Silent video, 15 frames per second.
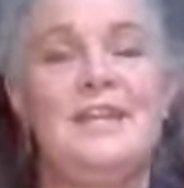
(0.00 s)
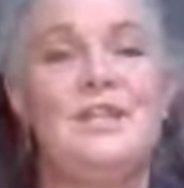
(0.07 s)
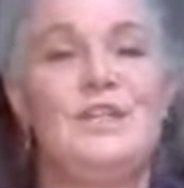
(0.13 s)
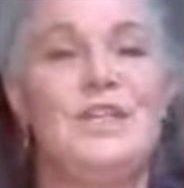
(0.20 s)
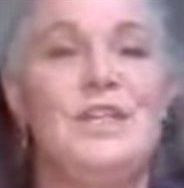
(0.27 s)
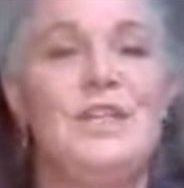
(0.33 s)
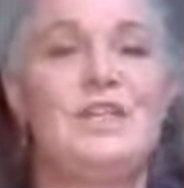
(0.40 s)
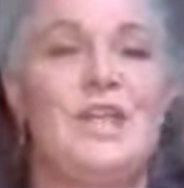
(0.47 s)

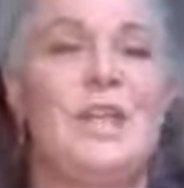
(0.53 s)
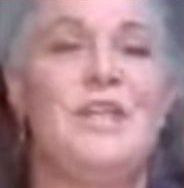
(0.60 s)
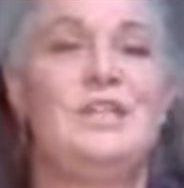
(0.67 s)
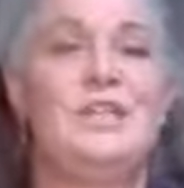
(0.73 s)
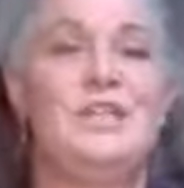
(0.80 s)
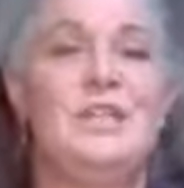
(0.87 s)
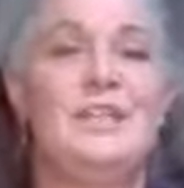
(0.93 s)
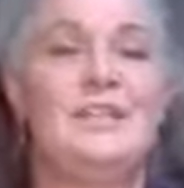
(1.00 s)
to the
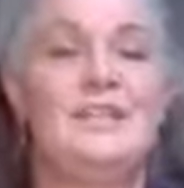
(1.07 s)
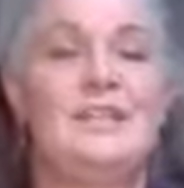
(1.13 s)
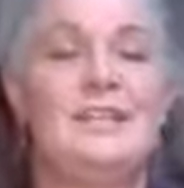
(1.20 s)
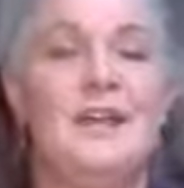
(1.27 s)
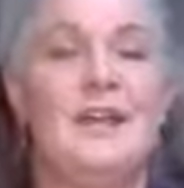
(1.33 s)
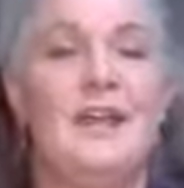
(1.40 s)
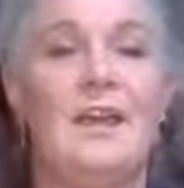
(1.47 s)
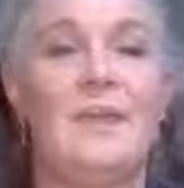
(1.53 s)
changes
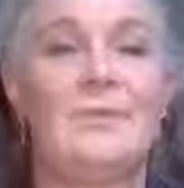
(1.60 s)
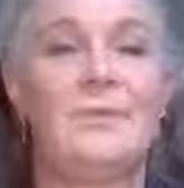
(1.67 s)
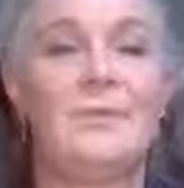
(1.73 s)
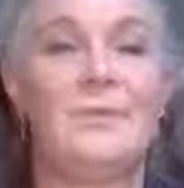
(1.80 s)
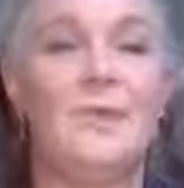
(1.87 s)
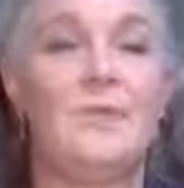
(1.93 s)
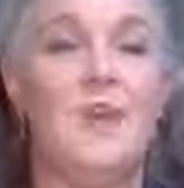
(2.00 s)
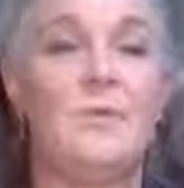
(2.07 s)

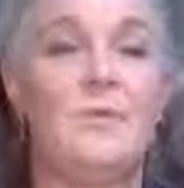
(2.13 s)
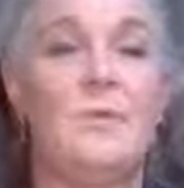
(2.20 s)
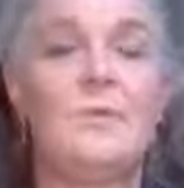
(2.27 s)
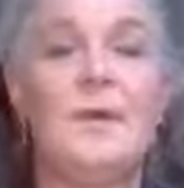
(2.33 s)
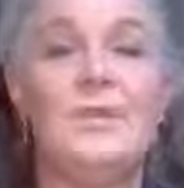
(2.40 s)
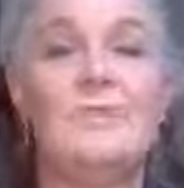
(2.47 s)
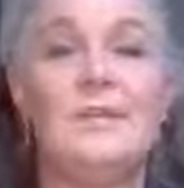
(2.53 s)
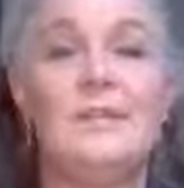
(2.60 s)
that we
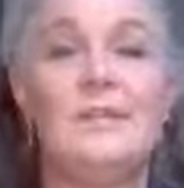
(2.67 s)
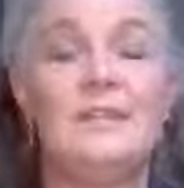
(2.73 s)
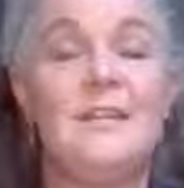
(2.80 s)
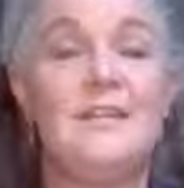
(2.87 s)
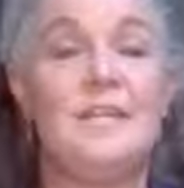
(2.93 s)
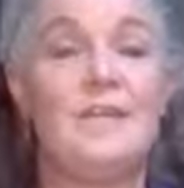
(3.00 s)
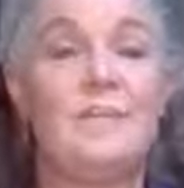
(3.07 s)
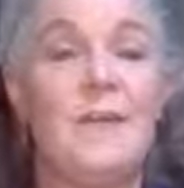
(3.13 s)
maybe
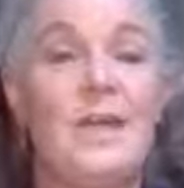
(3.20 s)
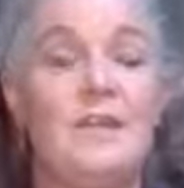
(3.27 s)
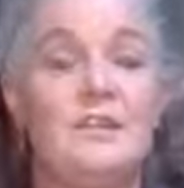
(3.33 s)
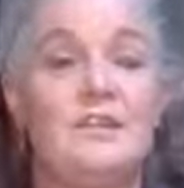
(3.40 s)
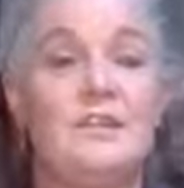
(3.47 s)
need to make,